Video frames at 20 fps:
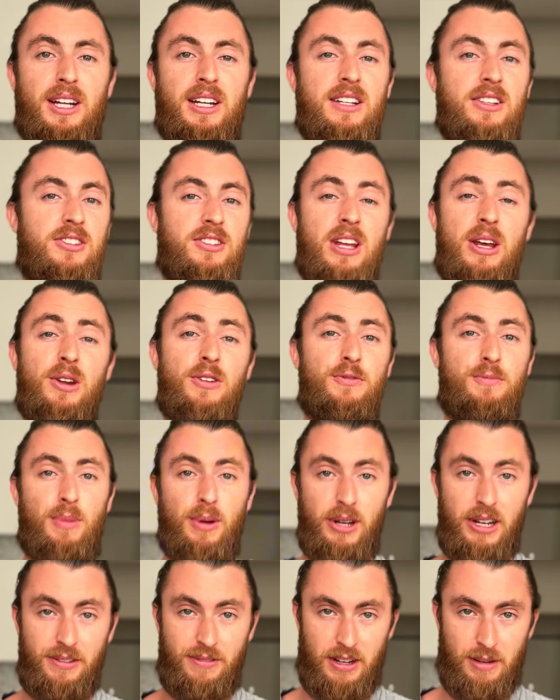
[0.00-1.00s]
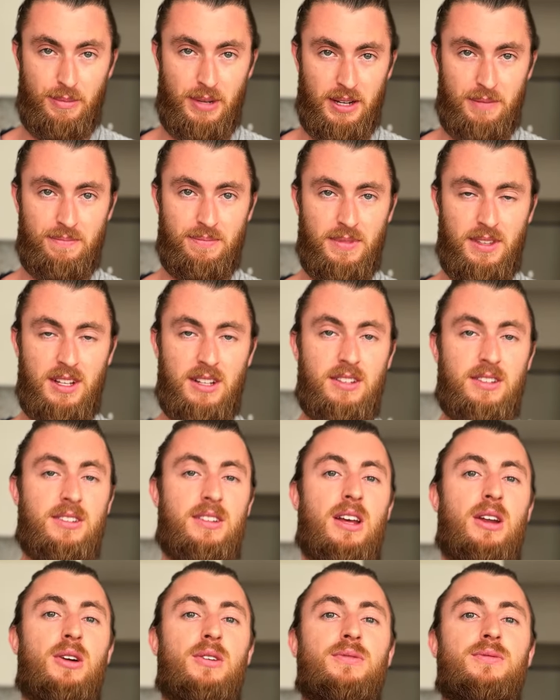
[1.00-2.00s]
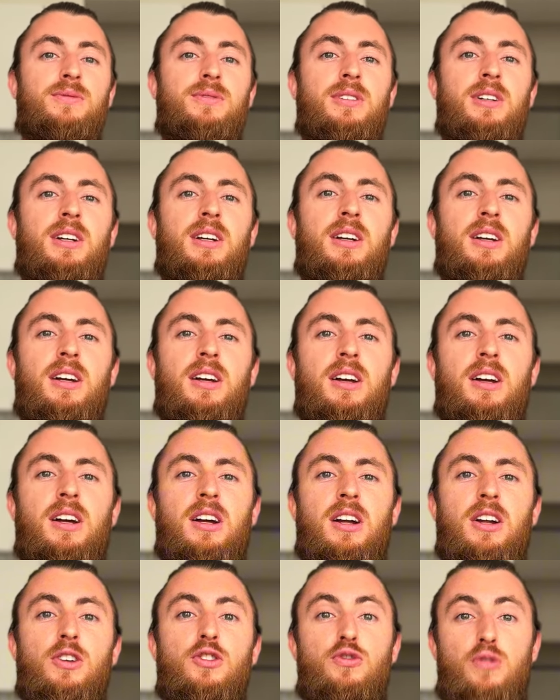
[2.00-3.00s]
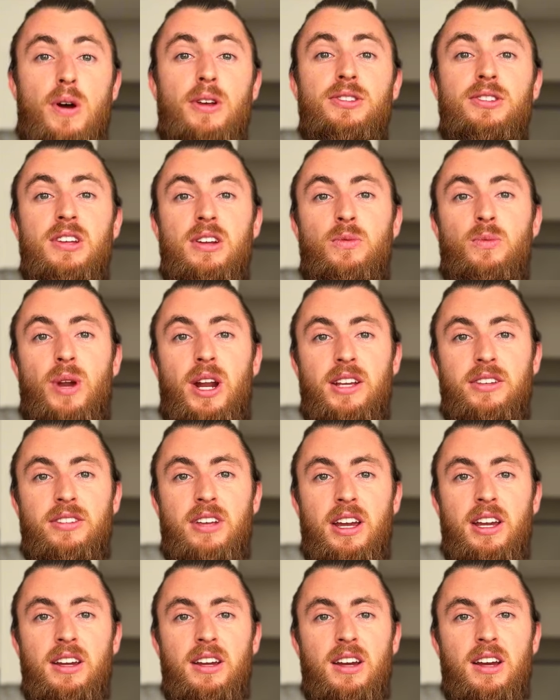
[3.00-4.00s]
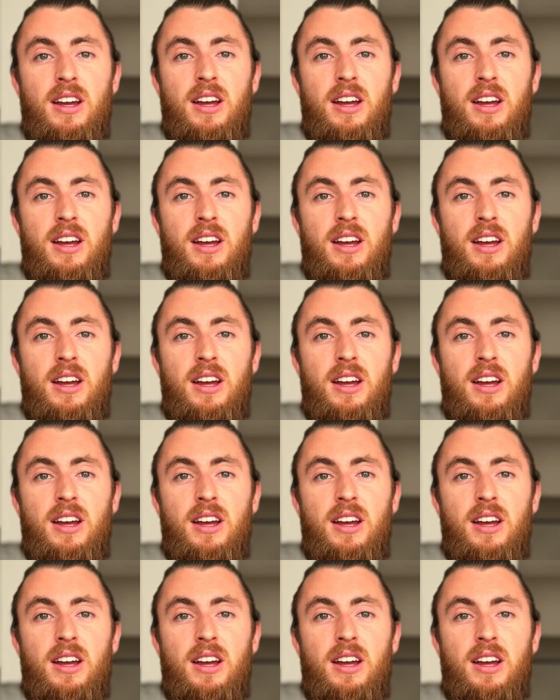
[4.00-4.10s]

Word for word: Instead of believing me, instead of trusting what I say,